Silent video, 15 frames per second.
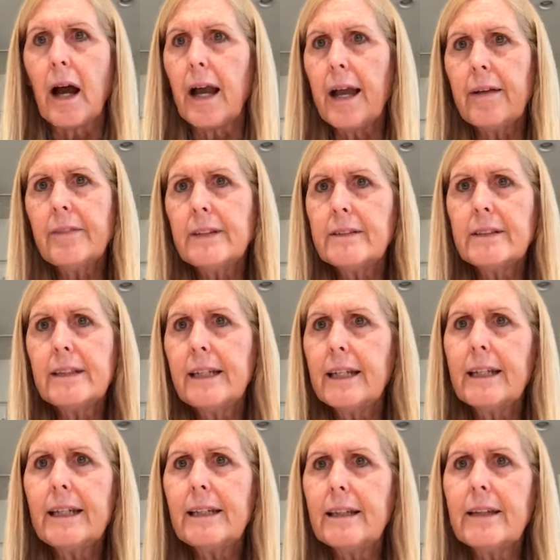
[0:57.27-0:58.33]
I haven't seen
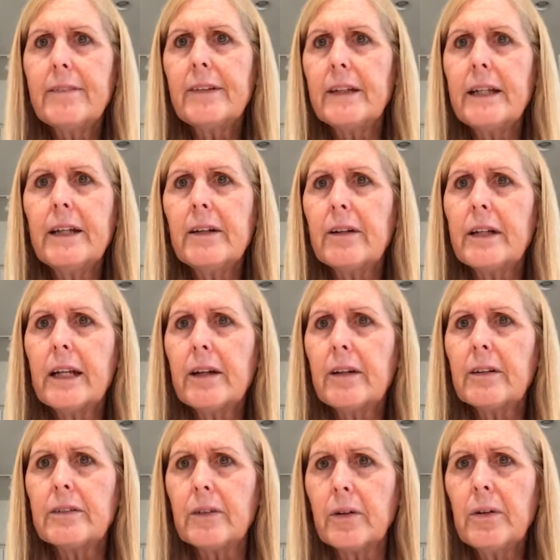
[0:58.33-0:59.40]
any living here in
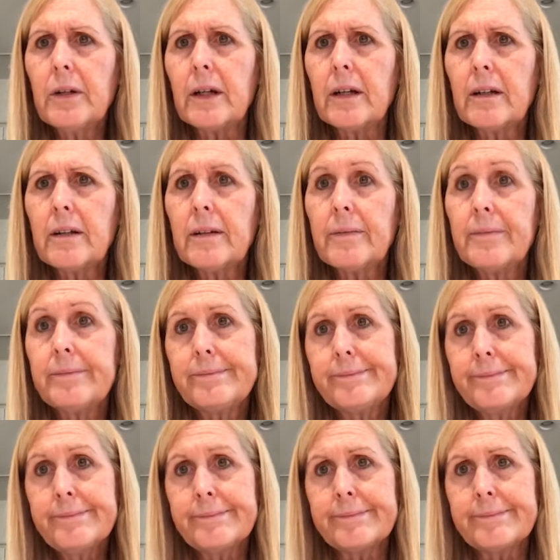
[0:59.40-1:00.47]
Arizona.
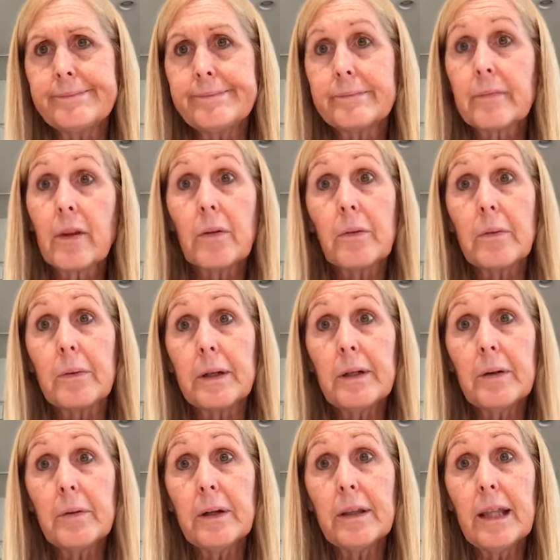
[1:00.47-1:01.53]
Hmm,
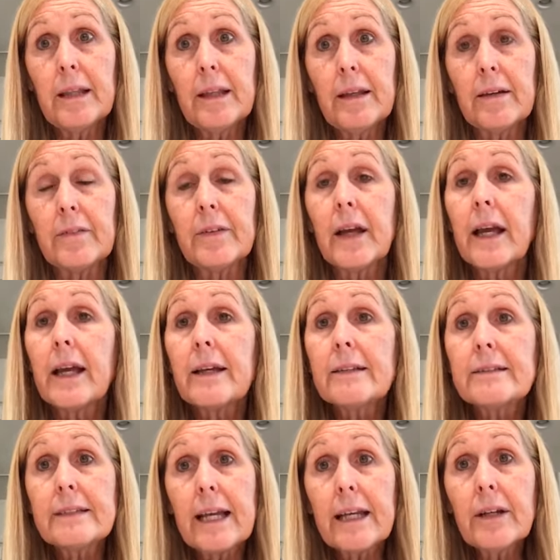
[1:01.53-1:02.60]
wonder where they live.
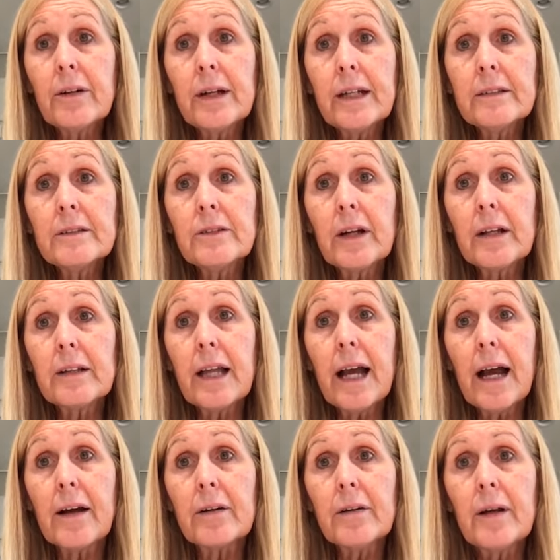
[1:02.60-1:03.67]
Say your answer out
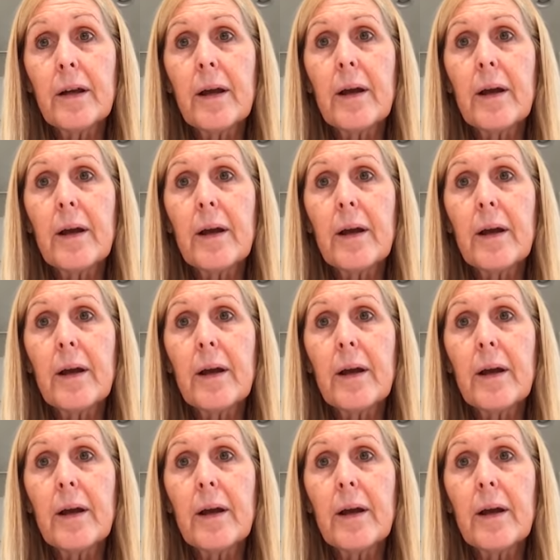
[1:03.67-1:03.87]
loud,